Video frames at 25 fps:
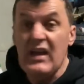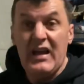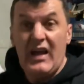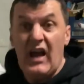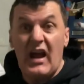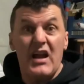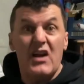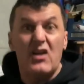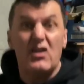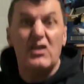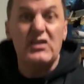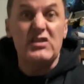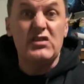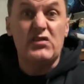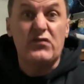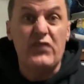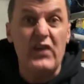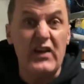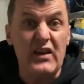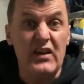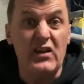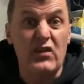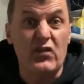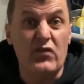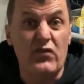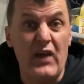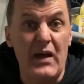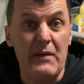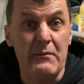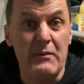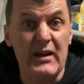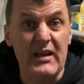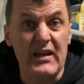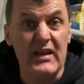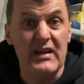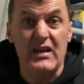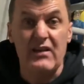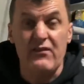Ireland's Fittest
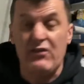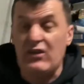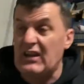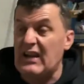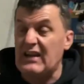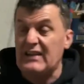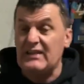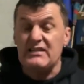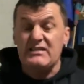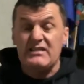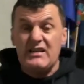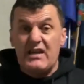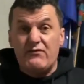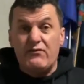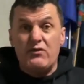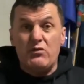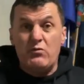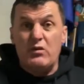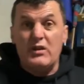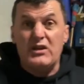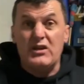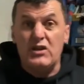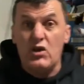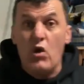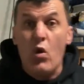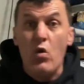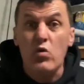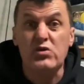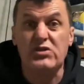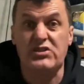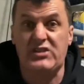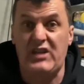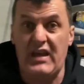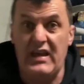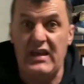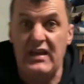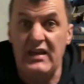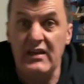Family. And even that Living with
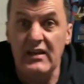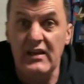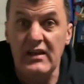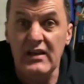Lucy.